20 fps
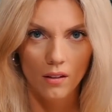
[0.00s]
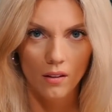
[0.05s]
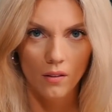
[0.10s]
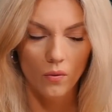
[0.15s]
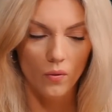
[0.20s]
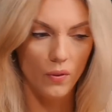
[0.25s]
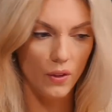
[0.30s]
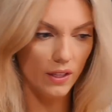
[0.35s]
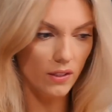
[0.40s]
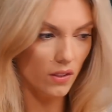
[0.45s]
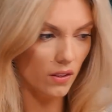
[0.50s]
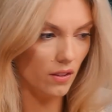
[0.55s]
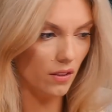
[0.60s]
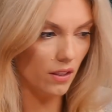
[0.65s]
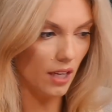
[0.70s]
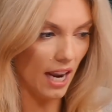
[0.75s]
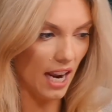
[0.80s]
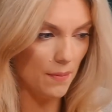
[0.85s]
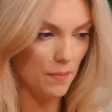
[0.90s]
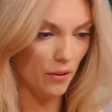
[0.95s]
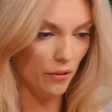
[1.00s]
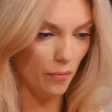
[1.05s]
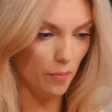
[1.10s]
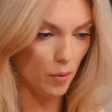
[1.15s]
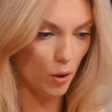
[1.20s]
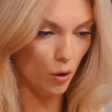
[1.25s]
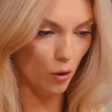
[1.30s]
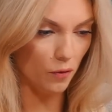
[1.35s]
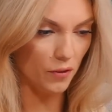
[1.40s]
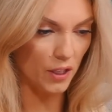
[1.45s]
this type of
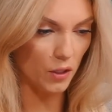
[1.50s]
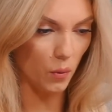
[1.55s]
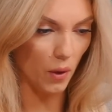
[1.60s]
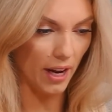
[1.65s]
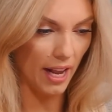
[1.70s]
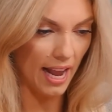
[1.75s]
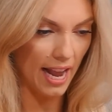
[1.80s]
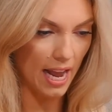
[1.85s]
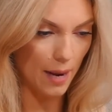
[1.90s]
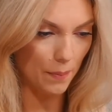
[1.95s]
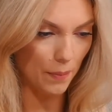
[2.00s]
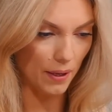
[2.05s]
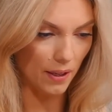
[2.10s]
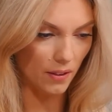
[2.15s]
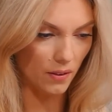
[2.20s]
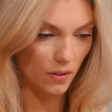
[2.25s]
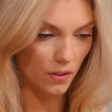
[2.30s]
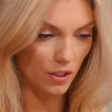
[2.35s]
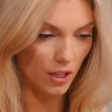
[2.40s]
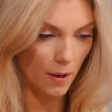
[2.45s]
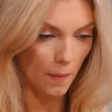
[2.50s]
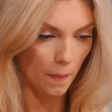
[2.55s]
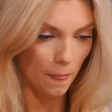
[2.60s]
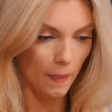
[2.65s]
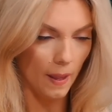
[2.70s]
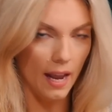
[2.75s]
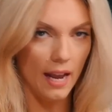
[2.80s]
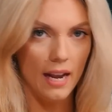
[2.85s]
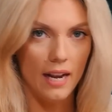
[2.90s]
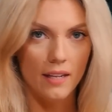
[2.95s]
move is what happens
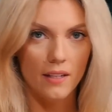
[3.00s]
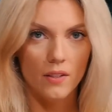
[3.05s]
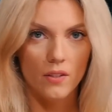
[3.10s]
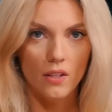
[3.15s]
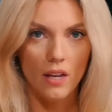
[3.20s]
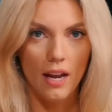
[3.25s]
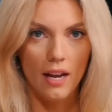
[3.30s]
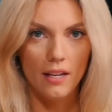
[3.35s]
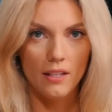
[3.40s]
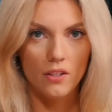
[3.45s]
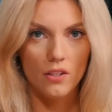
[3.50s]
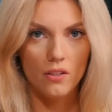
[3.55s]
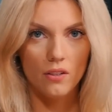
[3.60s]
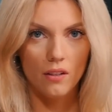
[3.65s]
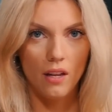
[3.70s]
as as